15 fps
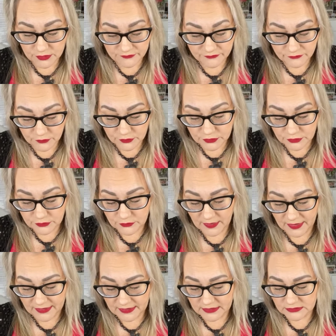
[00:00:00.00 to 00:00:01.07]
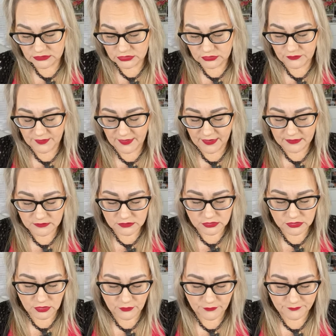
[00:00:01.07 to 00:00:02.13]
it for you, I can do that.
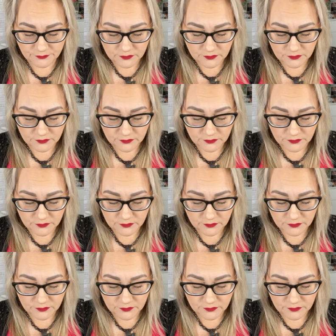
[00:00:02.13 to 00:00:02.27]
So